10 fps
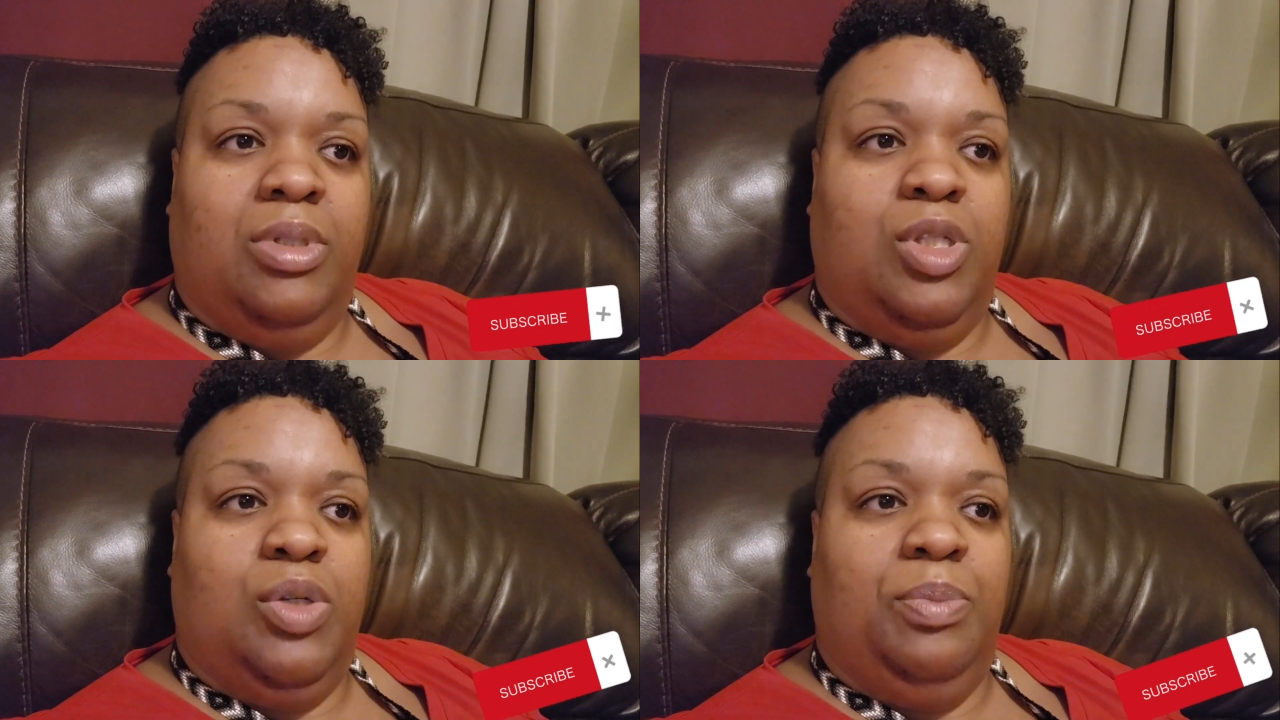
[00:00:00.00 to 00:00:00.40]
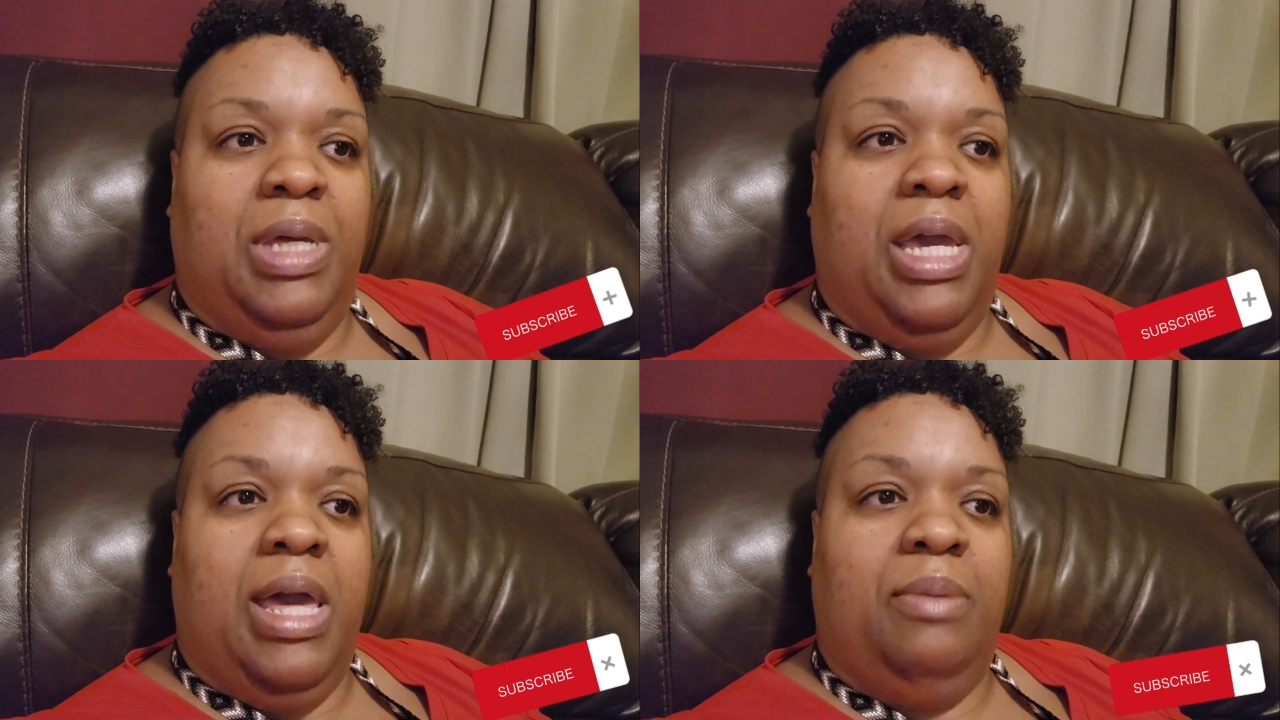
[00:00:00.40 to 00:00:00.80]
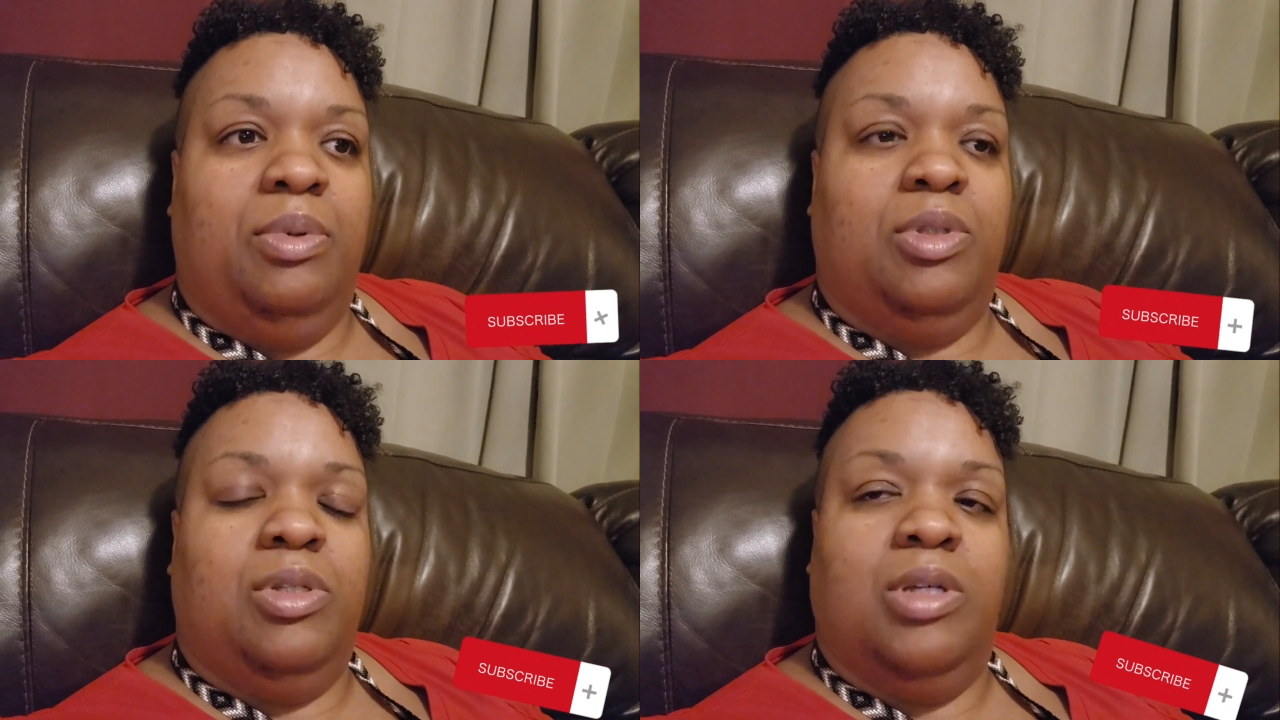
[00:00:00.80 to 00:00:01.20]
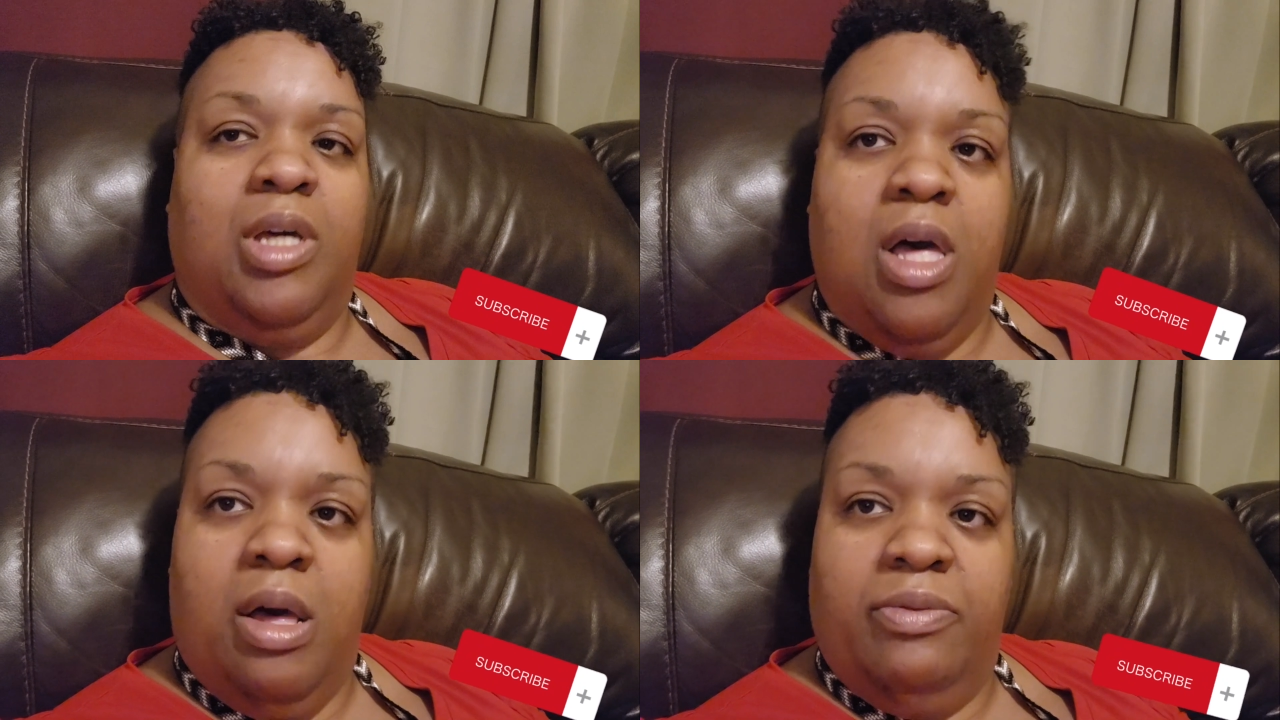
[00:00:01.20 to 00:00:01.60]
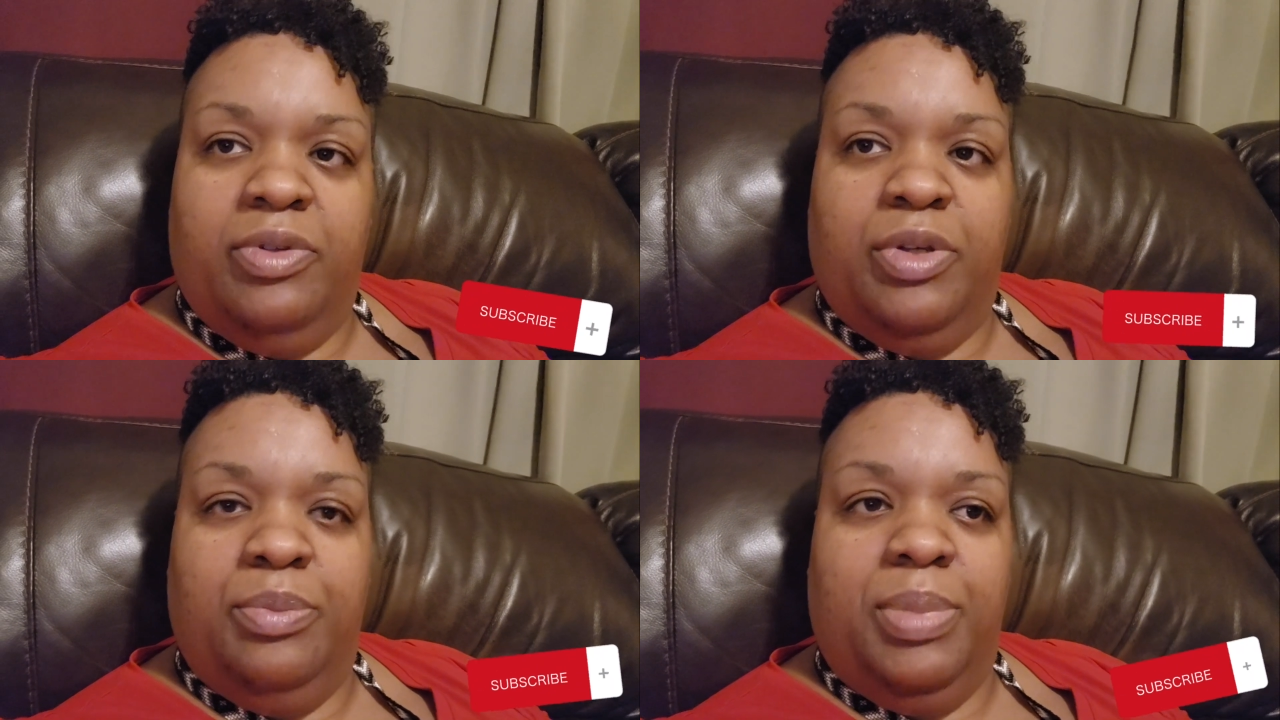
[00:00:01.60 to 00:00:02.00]
to be able to
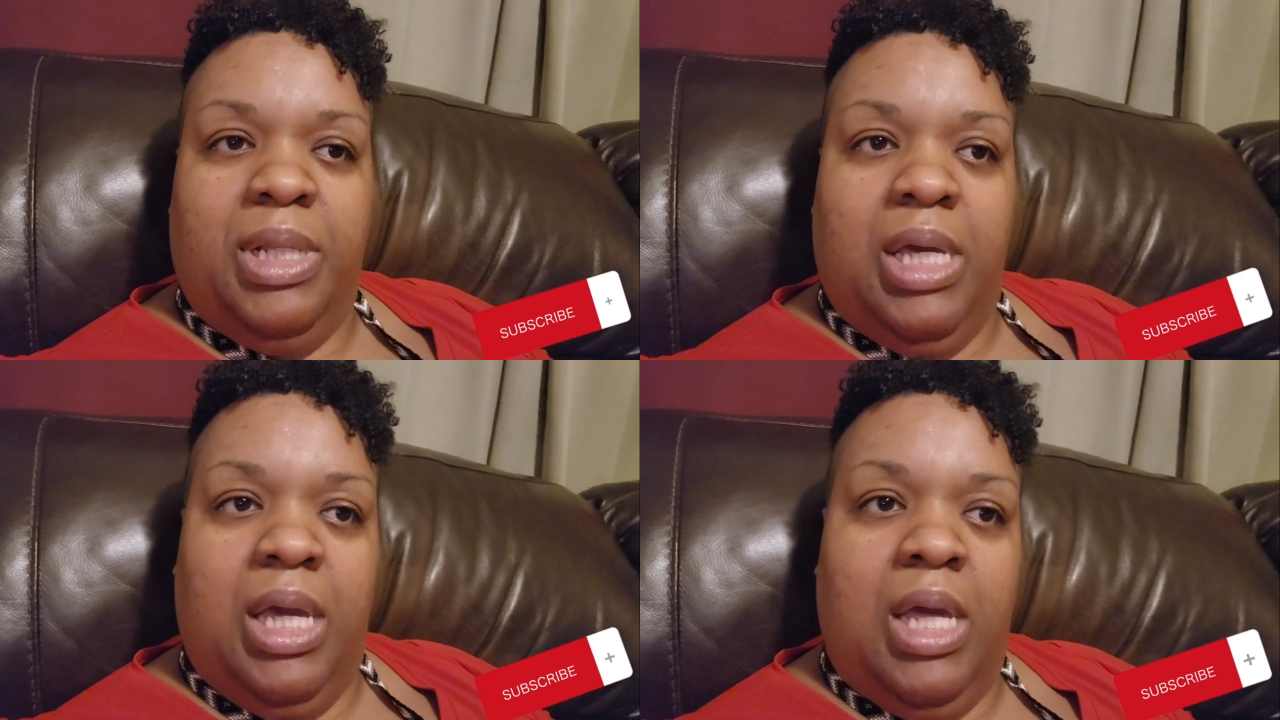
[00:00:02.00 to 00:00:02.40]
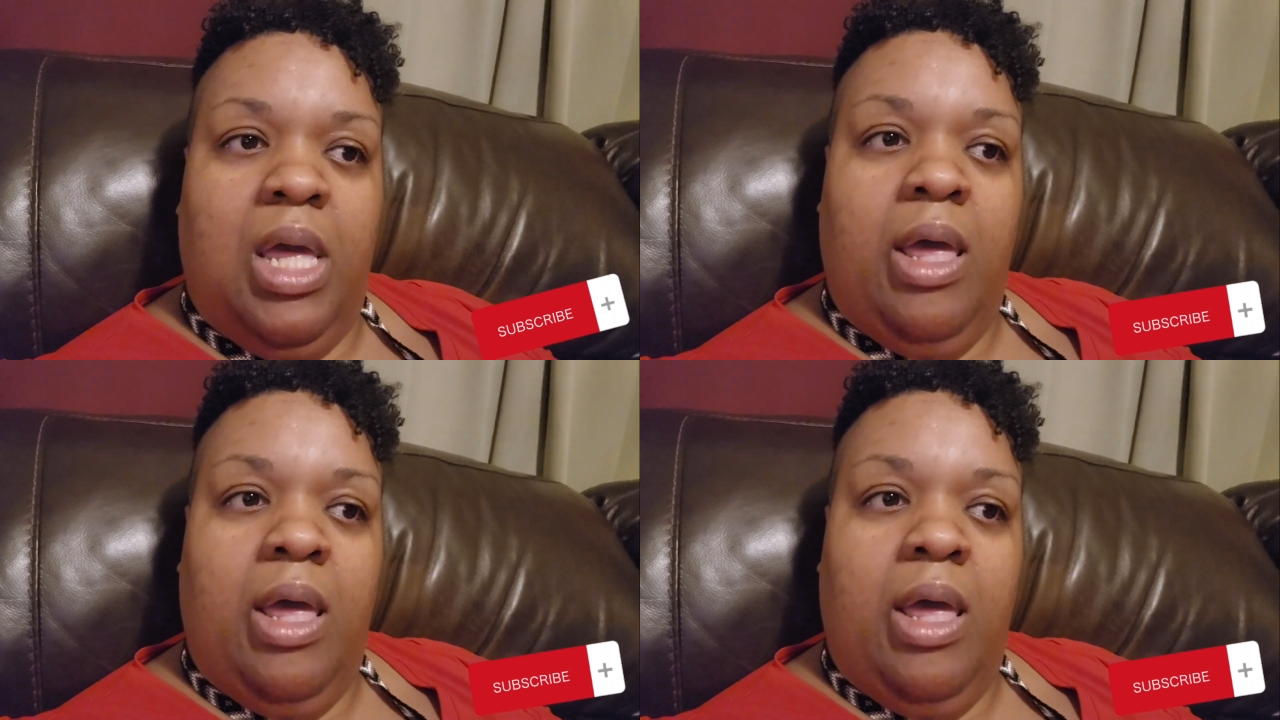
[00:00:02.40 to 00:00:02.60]
comfortably